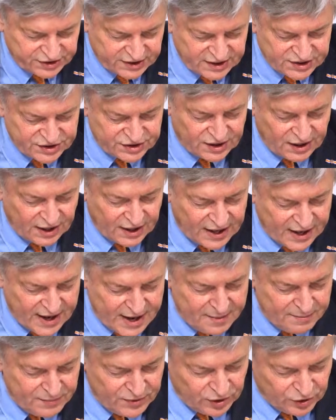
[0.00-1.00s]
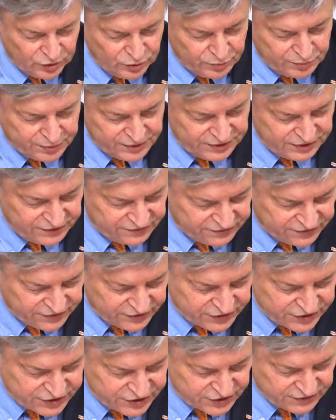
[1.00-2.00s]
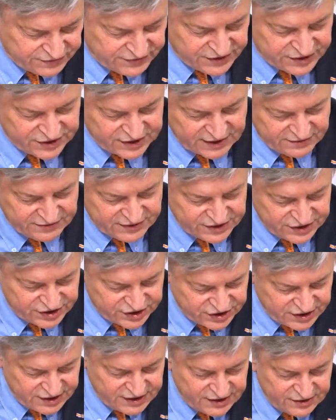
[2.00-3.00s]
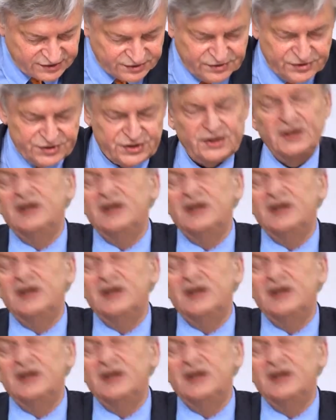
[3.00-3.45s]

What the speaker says: as the Lamb opened the first of the 7 seals,